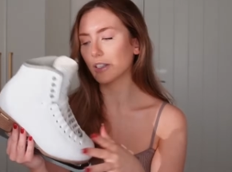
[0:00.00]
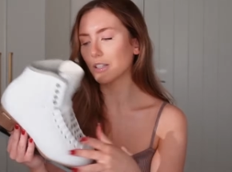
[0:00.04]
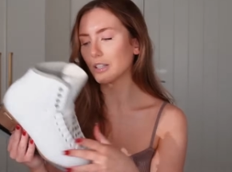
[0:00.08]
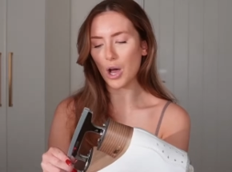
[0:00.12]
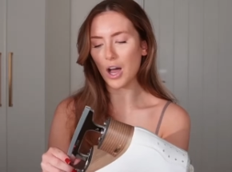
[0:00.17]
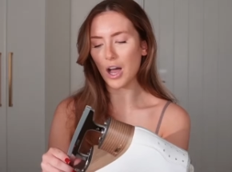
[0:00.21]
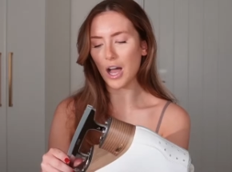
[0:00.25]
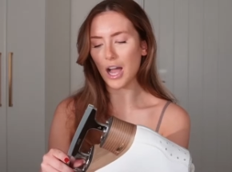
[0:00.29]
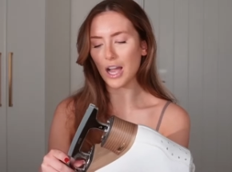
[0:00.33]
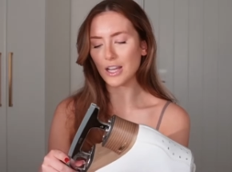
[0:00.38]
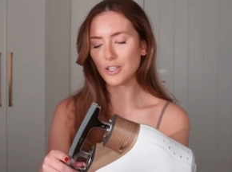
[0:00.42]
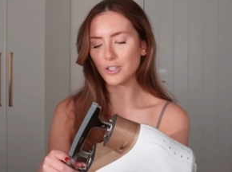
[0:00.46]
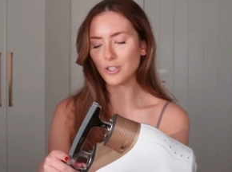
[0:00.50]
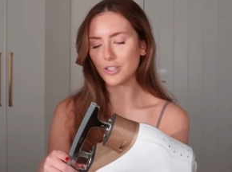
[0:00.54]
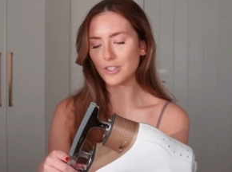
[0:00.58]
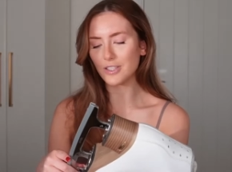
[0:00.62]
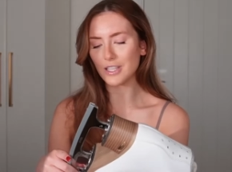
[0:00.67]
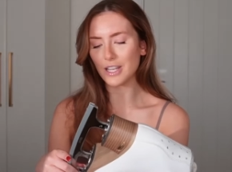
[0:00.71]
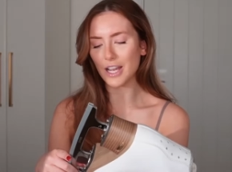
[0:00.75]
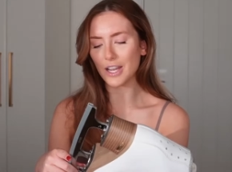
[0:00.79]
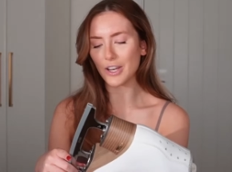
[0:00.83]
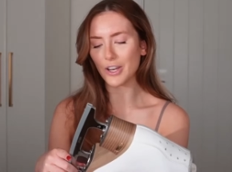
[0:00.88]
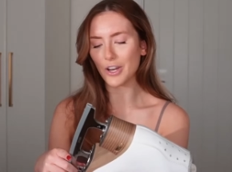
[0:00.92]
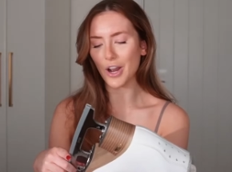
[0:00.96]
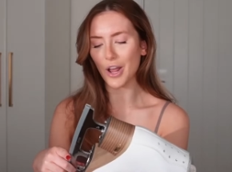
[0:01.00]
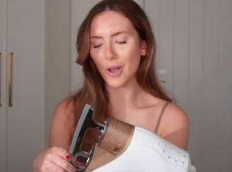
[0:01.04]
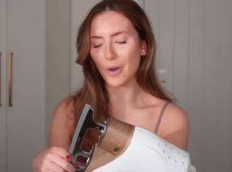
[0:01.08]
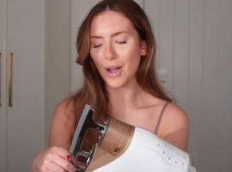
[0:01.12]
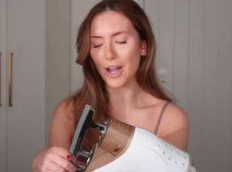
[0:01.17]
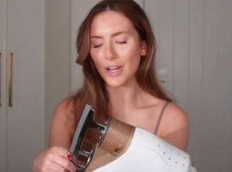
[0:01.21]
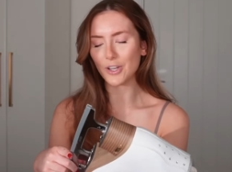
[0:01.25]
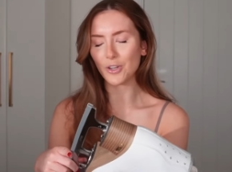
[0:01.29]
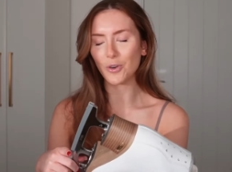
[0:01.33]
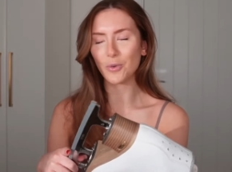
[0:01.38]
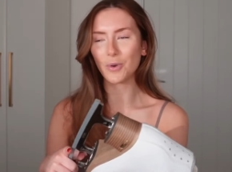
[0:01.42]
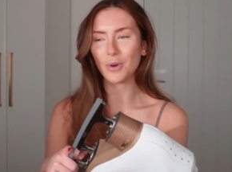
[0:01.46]
But I just, I don't know,
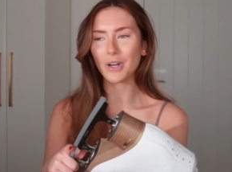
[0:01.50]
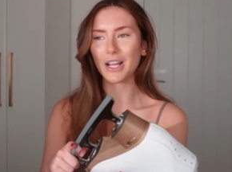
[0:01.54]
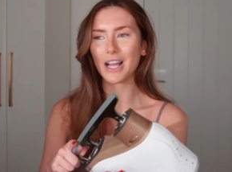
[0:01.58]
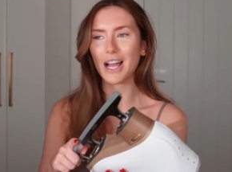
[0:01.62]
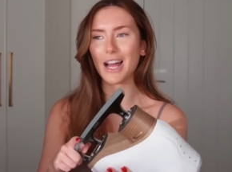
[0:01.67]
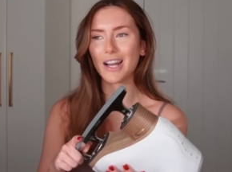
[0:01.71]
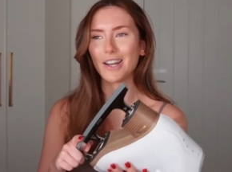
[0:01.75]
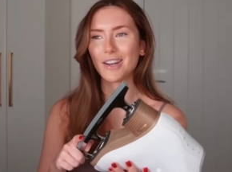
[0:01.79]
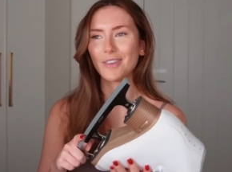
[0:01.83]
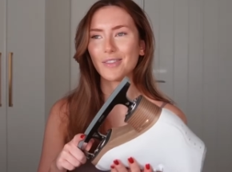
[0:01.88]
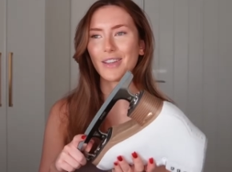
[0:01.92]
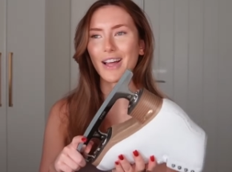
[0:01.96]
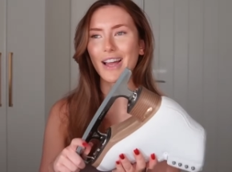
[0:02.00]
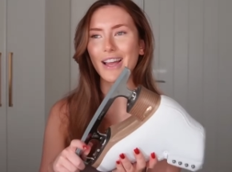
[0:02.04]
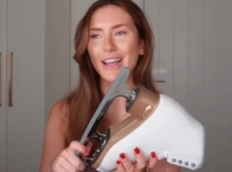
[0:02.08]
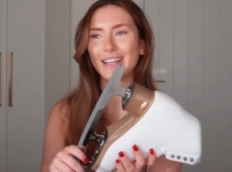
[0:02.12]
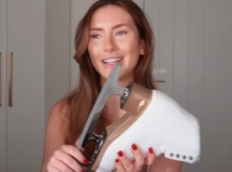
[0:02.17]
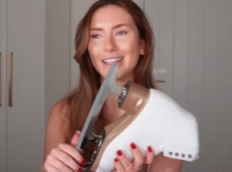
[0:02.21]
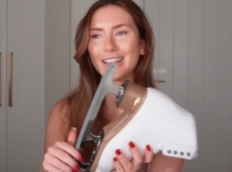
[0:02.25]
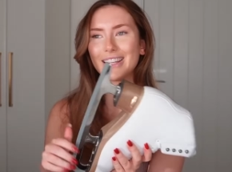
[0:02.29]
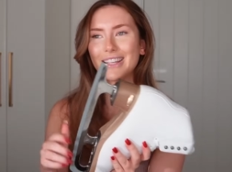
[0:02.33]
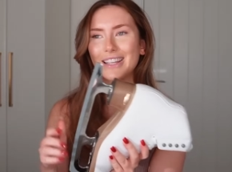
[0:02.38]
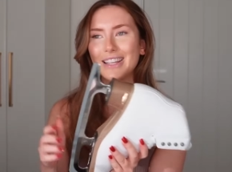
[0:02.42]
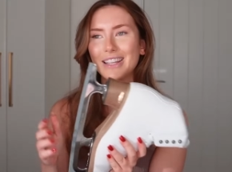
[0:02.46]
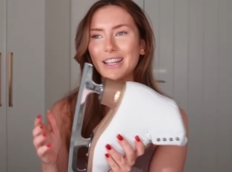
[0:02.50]
I don't want to kind of like